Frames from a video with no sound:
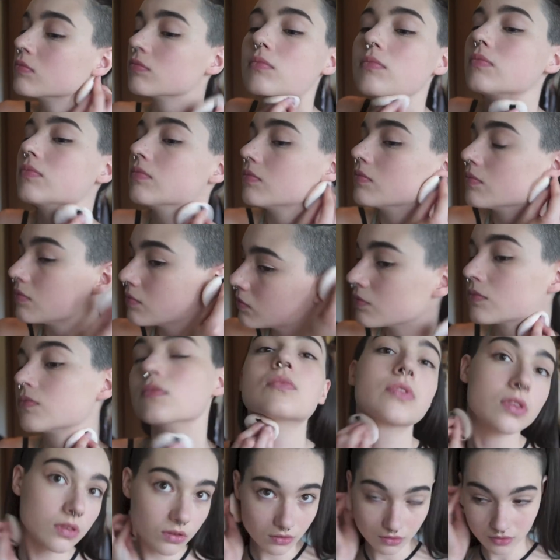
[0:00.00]
it after my
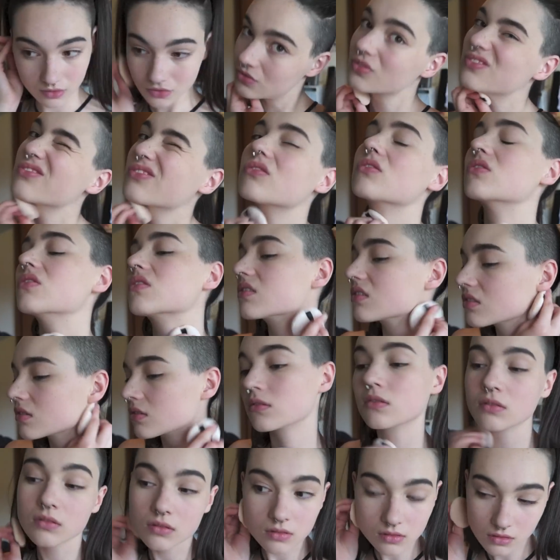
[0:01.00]
eyebrows just to give the B
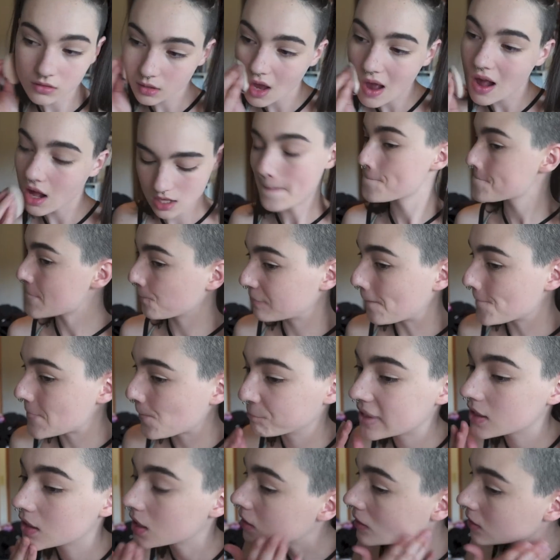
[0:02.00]
B cream kind of
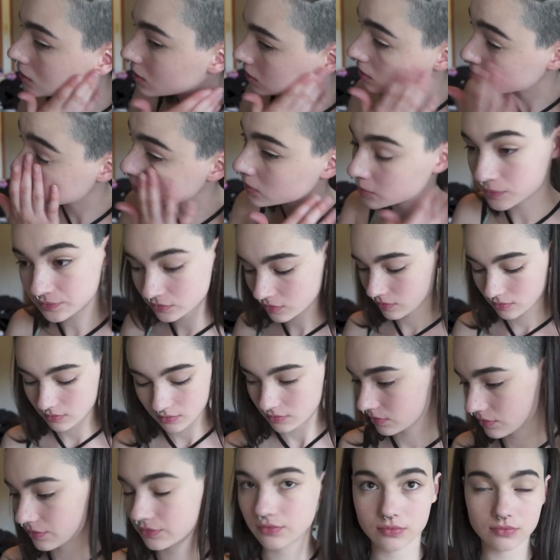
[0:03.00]
time to dry
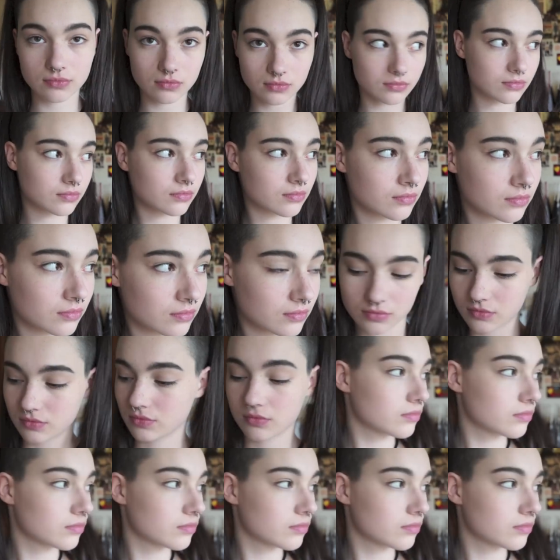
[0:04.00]
and like get into my